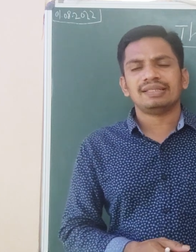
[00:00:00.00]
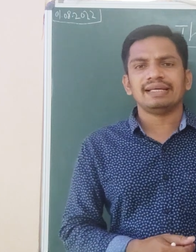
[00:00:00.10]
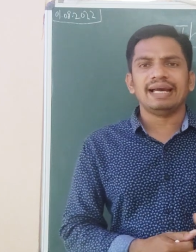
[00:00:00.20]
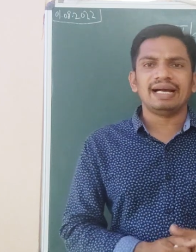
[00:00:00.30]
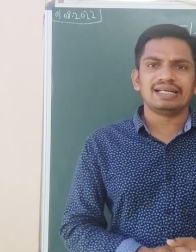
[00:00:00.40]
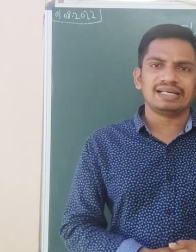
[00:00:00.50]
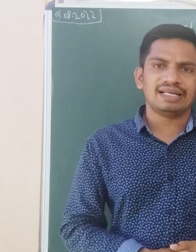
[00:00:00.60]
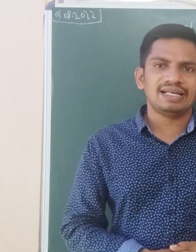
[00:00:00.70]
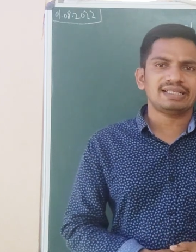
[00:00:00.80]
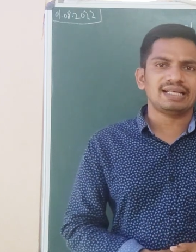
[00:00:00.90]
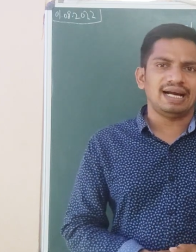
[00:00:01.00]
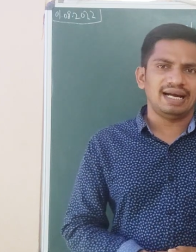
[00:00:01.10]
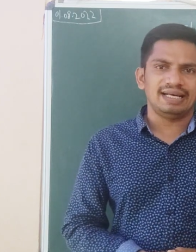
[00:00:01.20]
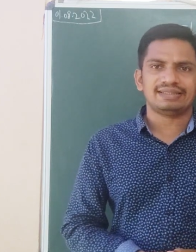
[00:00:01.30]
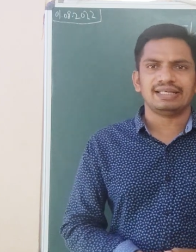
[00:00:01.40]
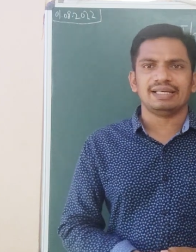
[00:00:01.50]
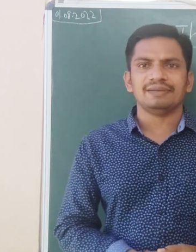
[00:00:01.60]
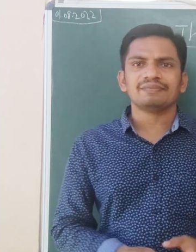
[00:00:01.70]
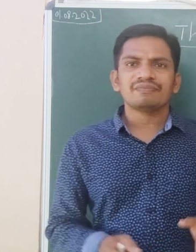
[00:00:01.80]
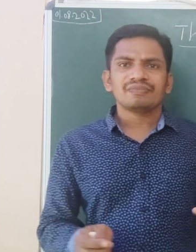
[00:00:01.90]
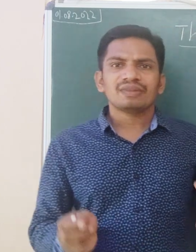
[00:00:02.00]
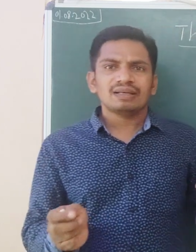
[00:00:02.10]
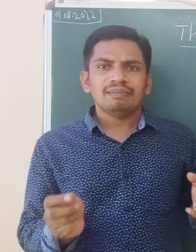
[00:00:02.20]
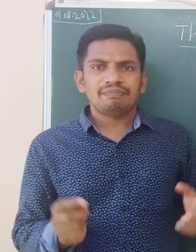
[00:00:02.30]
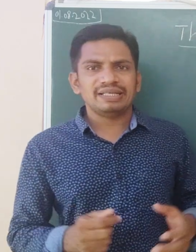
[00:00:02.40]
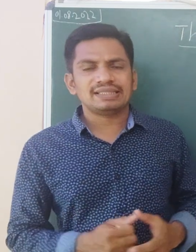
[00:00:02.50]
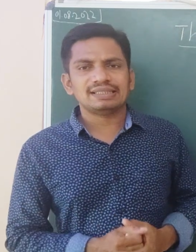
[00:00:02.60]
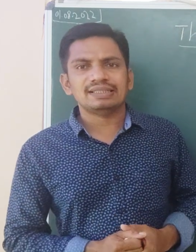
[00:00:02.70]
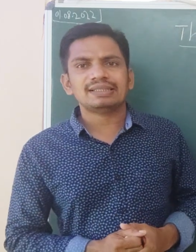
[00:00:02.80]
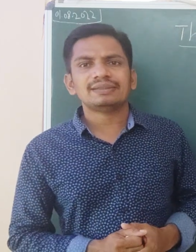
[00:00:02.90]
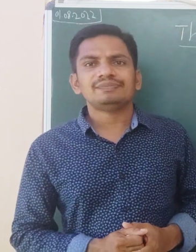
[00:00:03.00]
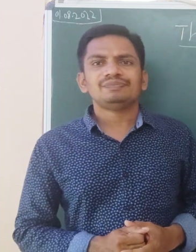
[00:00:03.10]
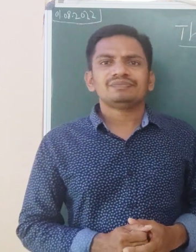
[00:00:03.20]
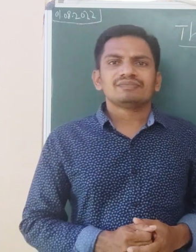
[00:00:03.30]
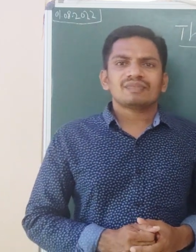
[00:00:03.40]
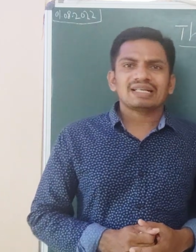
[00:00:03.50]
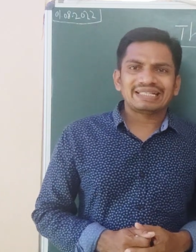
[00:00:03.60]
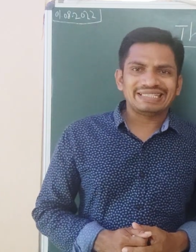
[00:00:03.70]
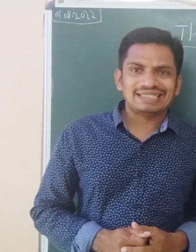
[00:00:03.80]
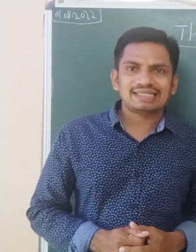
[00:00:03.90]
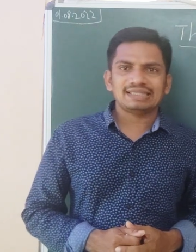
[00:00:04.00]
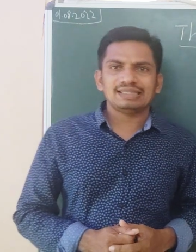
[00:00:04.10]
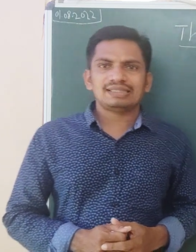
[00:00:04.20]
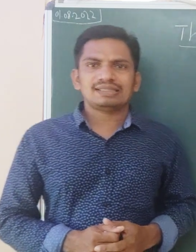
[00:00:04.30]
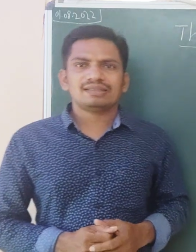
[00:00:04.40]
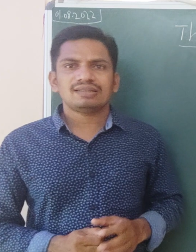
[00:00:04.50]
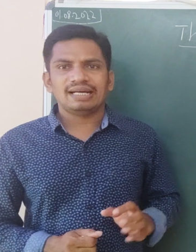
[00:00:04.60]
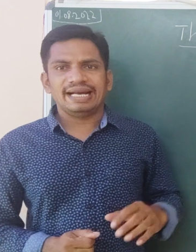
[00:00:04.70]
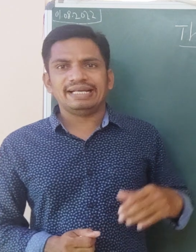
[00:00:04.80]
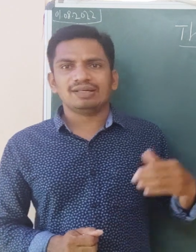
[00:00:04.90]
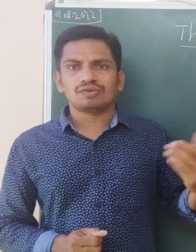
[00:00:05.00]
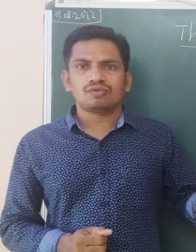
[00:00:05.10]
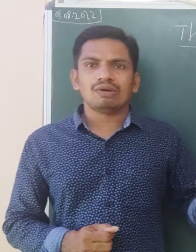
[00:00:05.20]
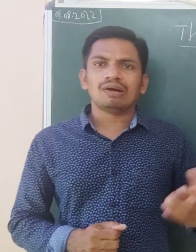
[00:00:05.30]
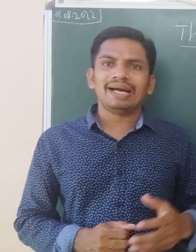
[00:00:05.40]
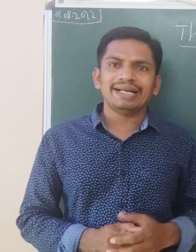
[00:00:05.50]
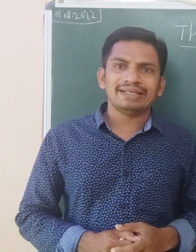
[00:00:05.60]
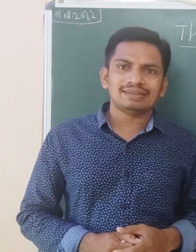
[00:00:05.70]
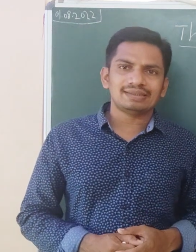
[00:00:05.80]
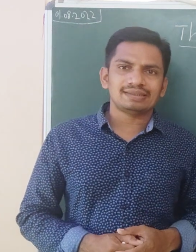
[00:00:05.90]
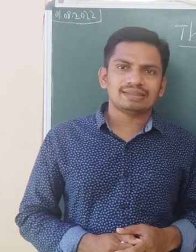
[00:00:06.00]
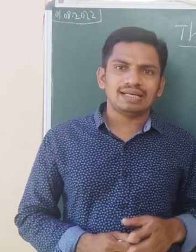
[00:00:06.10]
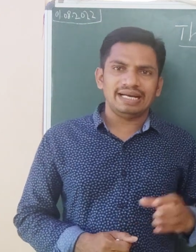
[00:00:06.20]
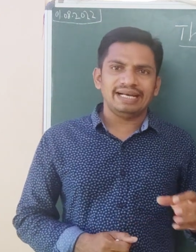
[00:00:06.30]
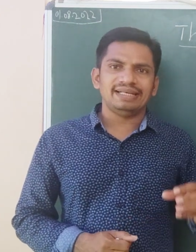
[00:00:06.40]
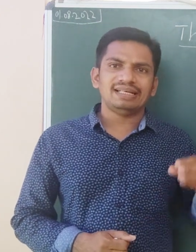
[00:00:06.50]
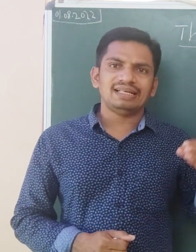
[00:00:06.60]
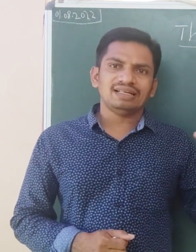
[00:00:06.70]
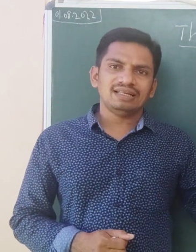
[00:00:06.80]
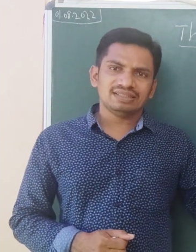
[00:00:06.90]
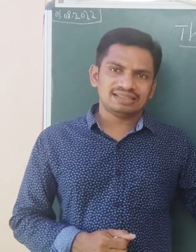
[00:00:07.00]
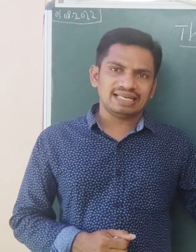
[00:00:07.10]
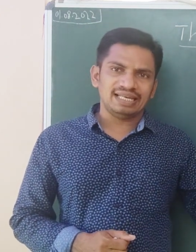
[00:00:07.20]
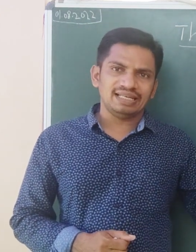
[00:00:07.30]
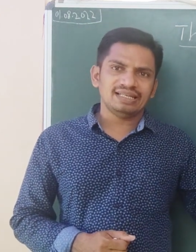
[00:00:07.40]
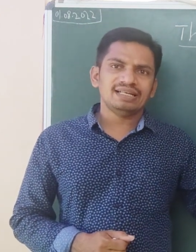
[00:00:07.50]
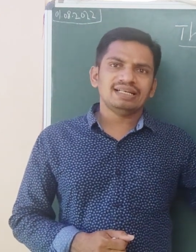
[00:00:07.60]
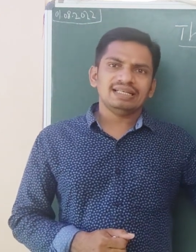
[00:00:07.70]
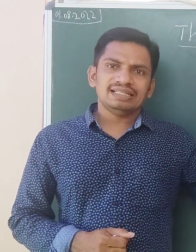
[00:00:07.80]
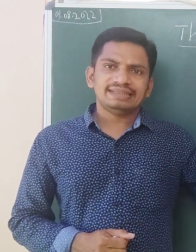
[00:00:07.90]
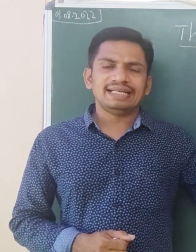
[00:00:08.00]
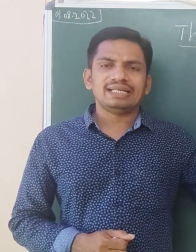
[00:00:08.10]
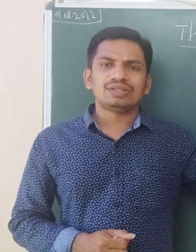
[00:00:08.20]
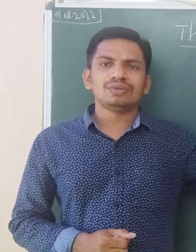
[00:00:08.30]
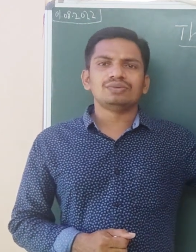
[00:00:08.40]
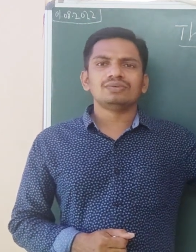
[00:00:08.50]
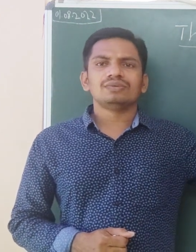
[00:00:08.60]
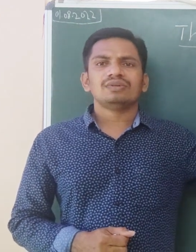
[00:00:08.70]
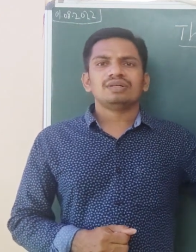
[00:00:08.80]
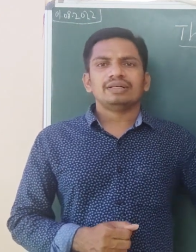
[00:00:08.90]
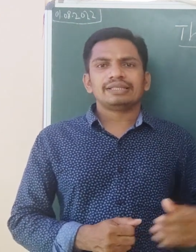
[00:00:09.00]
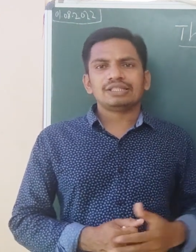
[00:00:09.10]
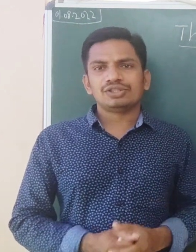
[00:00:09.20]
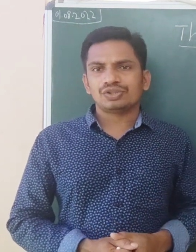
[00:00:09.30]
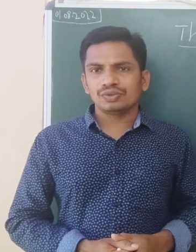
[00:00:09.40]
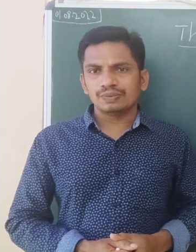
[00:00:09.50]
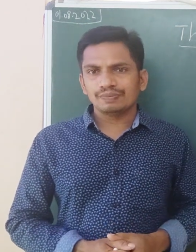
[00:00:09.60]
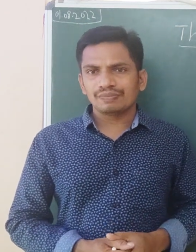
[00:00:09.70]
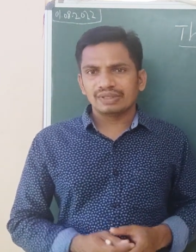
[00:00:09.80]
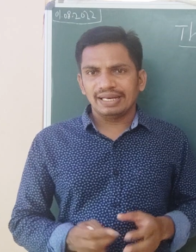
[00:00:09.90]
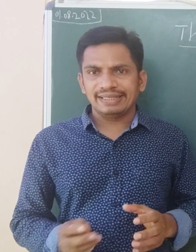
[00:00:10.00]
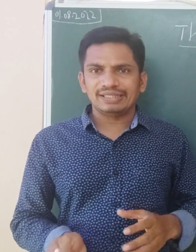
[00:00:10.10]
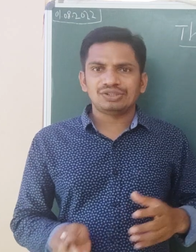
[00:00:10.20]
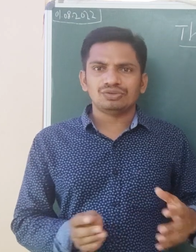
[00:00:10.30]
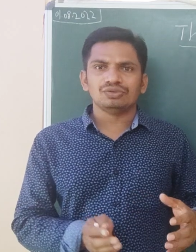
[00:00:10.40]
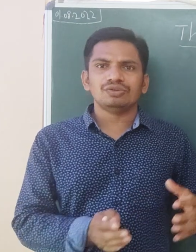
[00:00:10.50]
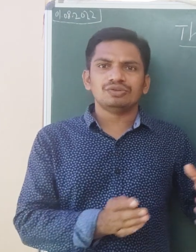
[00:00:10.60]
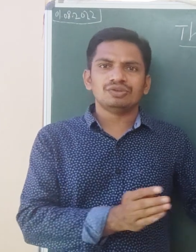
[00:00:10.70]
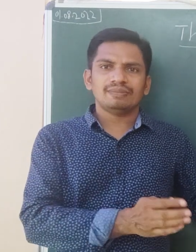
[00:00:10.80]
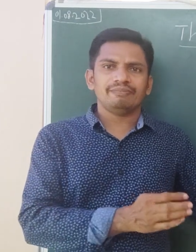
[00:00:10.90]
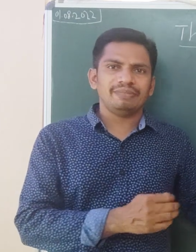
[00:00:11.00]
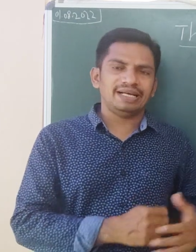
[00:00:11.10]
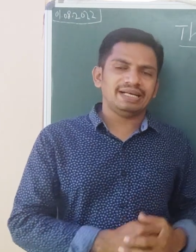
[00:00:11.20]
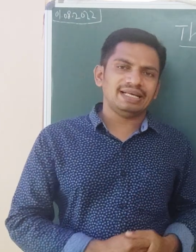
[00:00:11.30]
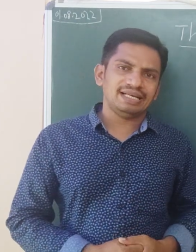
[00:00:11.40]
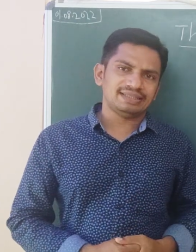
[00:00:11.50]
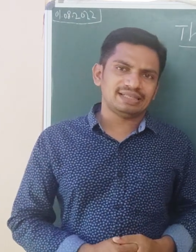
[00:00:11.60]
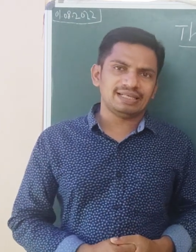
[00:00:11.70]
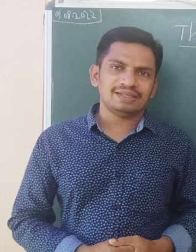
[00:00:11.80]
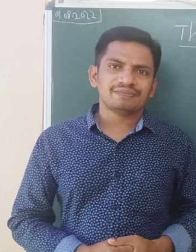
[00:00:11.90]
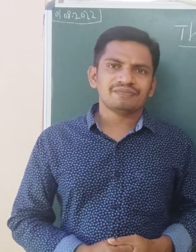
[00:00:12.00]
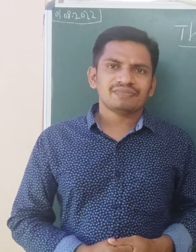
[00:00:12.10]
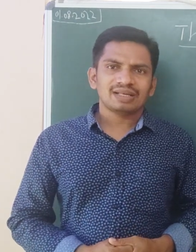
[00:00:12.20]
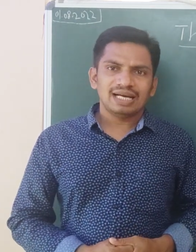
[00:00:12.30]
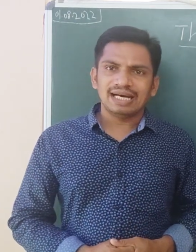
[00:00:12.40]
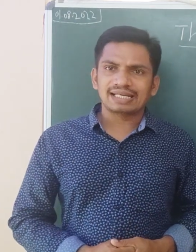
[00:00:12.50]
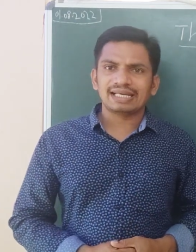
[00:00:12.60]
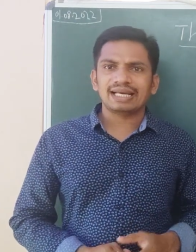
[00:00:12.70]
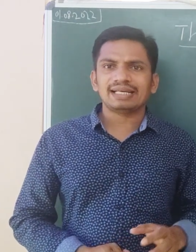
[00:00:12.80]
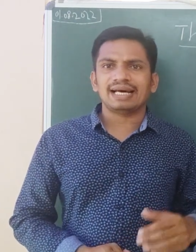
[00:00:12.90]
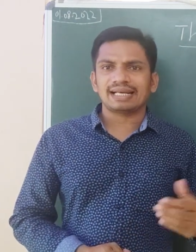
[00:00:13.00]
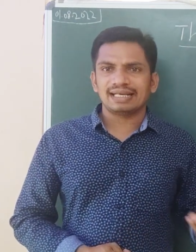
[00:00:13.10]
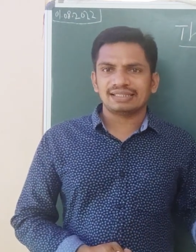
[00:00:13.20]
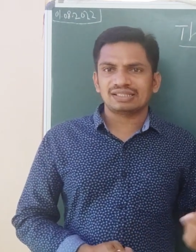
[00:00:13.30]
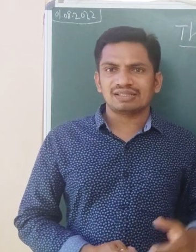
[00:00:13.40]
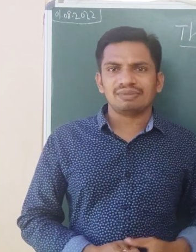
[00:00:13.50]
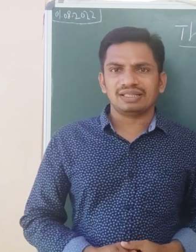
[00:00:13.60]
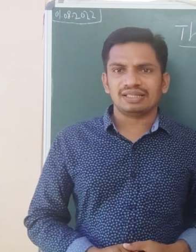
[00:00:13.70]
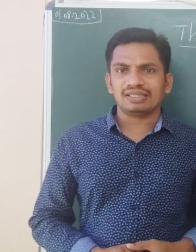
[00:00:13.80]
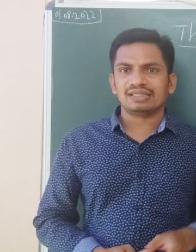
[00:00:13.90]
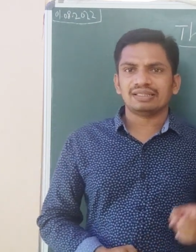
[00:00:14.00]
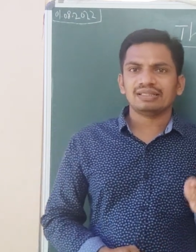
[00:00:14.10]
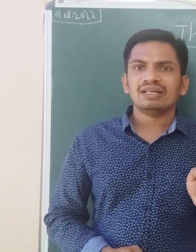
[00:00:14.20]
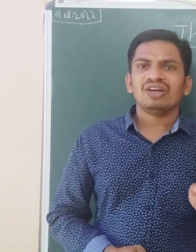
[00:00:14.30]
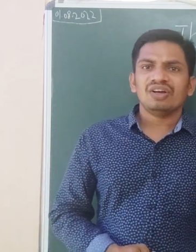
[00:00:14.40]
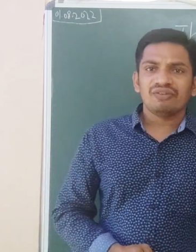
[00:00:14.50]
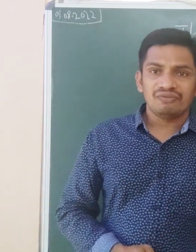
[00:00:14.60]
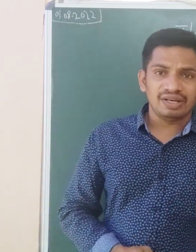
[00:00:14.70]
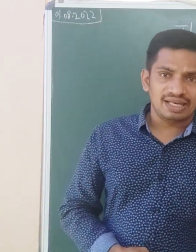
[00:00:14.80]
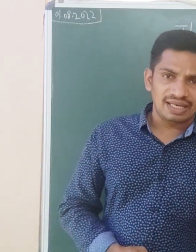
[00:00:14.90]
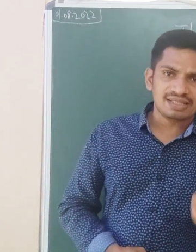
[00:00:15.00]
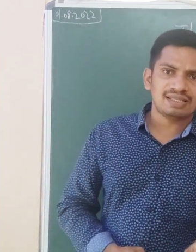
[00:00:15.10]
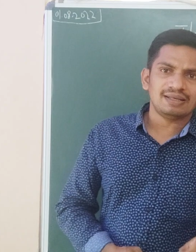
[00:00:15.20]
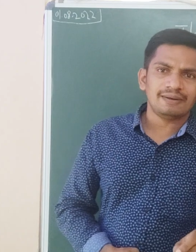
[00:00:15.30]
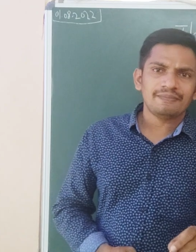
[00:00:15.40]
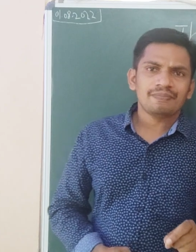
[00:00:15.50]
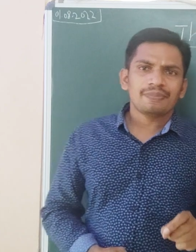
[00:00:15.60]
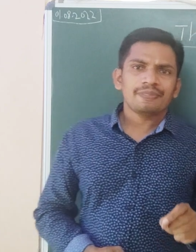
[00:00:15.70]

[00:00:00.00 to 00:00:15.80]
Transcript: they aggregate as a particular crystals and colloids and cell to tissue and tissue made as a organ system like that. Whereas the